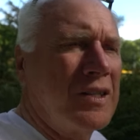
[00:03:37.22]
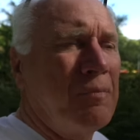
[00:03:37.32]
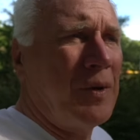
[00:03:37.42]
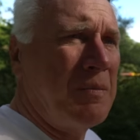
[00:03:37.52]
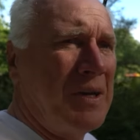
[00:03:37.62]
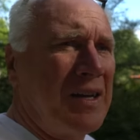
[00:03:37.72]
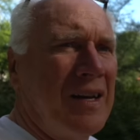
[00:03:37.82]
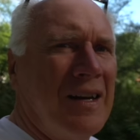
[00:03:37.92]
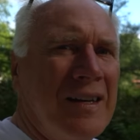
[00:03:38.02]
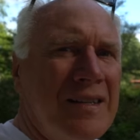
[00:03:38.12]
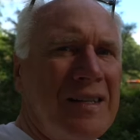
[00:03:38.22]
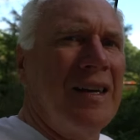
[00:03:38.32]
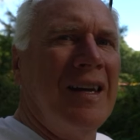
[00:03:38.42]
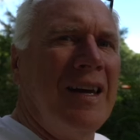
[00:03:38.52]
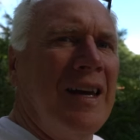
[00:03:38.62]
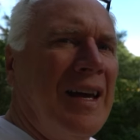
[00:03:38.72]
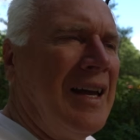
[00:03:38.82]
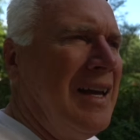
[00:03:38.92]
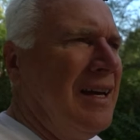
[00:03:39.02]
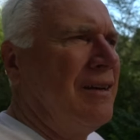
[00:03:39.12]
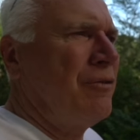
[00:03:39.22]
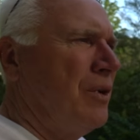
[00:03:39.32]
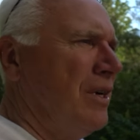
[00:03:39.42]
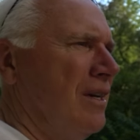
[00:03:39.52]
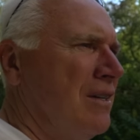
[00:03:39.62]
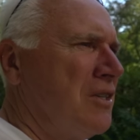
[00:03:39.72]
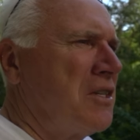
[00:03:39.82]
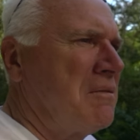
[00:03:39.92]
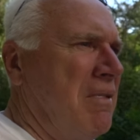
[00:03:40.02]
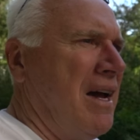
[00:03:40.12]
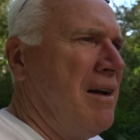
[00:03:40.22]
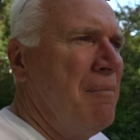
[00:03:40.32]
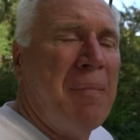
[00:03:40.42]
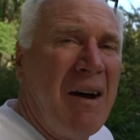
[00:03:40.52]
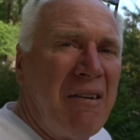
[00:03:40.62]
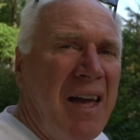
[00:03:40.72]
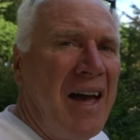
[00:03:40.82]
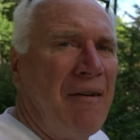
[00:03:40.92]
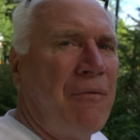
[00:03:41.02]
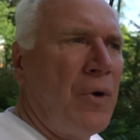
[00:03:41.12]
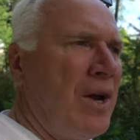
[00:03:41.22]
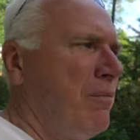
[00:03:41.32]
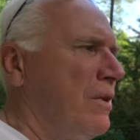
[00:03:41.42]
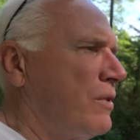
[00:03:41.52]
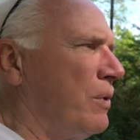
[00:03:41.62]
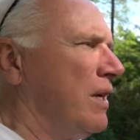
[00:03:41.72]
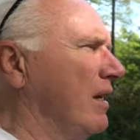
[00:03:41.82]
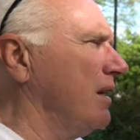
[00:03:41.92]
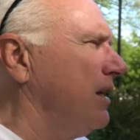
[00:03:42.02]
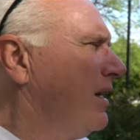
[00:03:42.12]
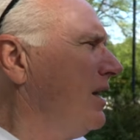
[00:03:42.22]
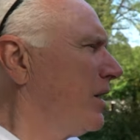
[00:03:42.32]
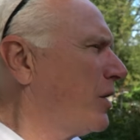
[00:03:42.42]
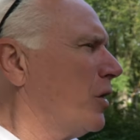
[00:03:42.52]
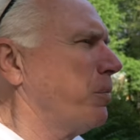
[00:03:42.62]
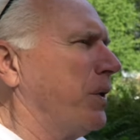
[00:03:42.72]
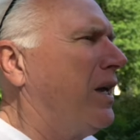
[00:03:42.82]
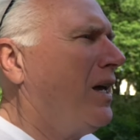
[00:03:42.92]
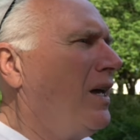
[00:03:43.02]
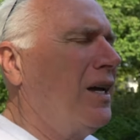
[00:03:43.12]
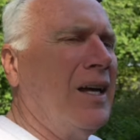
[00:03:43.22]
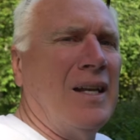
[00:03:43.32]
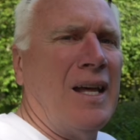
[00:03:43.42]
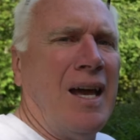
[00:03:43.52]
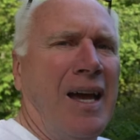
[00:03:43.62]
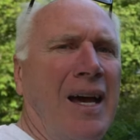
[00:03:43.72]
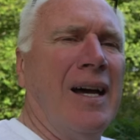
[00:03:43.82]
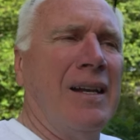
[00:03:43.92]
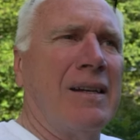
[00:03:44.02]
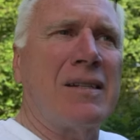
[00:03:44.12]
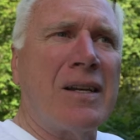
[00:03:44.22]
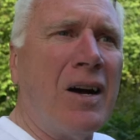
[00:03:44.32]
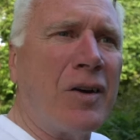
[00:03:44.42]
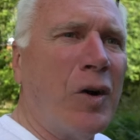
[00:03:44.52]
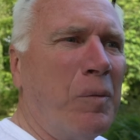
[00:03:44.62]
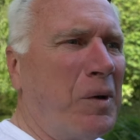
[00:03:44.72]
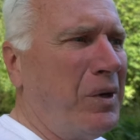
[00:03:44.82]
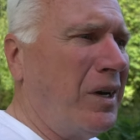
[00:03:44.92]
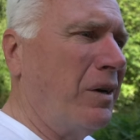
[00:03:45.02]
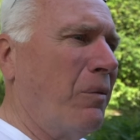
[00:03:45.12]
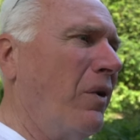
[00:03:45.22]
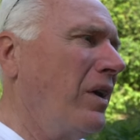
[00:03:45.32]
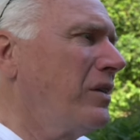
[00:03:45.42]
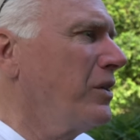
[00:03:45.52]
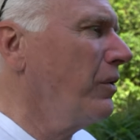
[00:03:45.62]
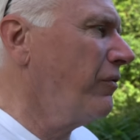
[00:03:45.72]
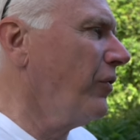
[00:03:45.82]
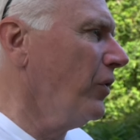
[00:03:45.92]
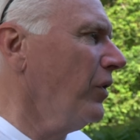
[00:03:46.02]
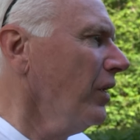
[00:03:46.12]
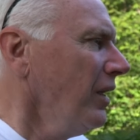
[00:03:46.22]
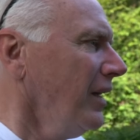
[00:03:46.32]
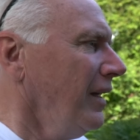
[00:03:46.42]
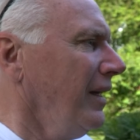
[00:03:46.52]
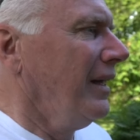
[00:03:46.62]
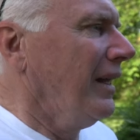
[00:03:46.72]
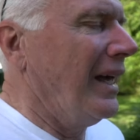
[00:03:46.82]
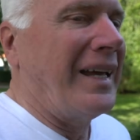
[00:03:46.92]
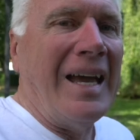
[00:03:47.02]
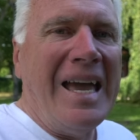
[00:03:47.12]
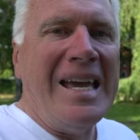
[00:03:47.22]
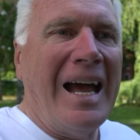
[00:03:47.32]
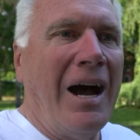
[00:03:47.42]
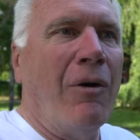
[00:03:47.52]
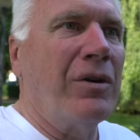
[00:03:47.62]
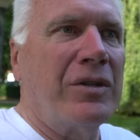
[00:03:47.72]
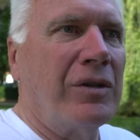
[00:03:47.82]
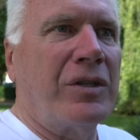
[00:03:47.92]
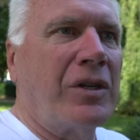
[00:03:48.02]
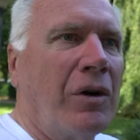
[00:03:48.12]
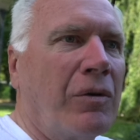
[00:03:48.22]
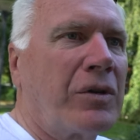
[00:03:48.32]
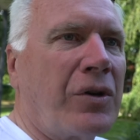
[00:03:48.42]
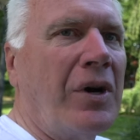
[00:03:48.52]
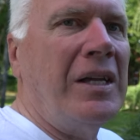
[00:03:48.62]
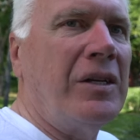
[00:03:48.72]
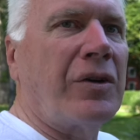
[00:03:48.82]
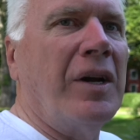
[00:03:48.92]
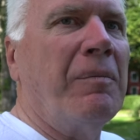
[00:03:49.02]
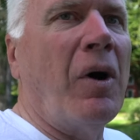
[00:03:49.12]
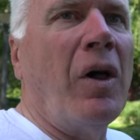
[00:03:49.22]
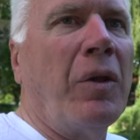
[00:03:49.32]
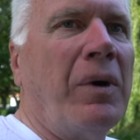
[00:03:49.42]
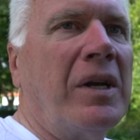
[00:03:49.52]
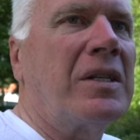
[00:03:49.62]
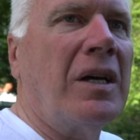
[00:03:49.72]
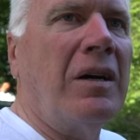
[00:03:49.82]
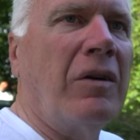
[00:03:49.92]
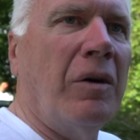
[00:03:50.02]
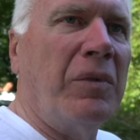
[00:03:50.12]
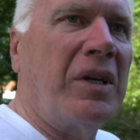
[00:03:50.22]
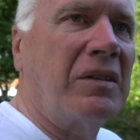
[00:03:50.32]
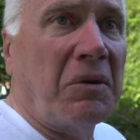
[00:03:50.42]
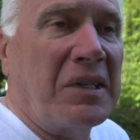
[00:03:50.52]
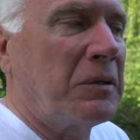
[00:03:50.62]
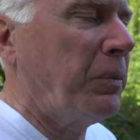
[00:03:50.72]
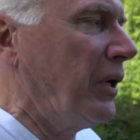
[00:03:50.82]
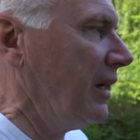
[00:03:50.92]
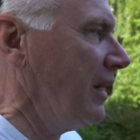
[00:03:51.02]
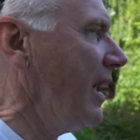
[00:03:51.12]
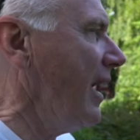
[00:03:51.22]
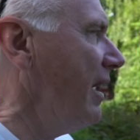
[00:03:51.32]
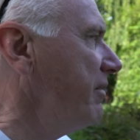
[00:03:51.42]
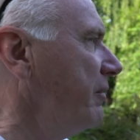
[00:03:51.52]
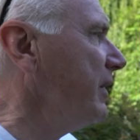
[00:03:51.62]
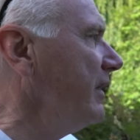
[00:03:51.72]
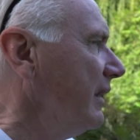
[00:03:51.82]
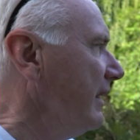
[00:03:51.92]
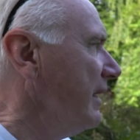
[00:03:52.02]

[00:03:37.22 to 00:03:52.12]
simply because it was about halfway between Copenhagen and Stockholm, and we didn't want to do a full like 8 hours or so train trip all the way to Stockholm. So we split it in half, and we